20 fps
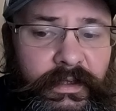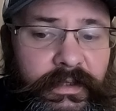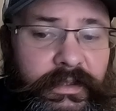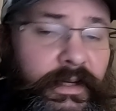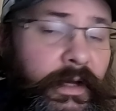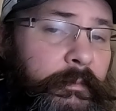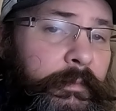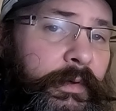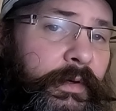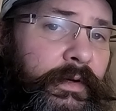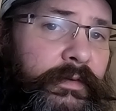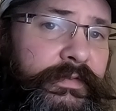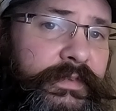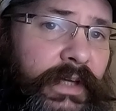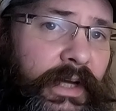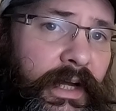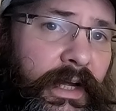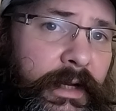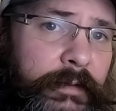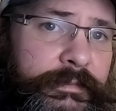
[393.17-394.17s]
number of
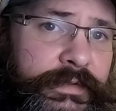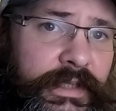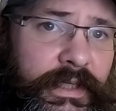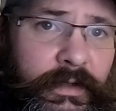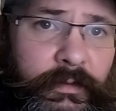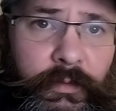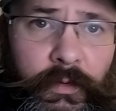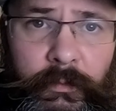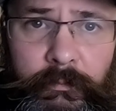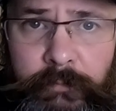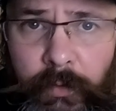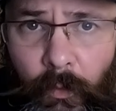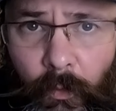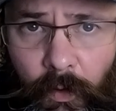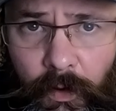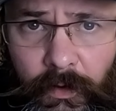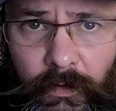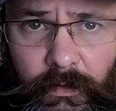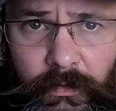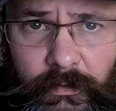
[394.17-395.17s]
times it will
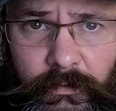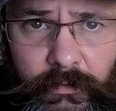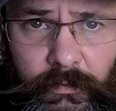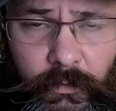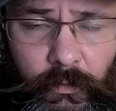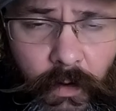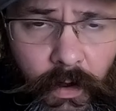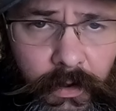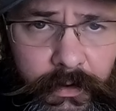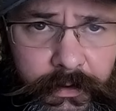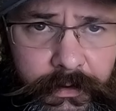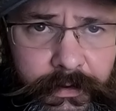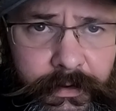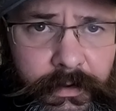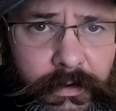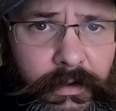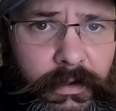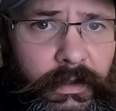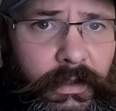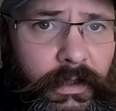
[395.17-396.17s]
boil water,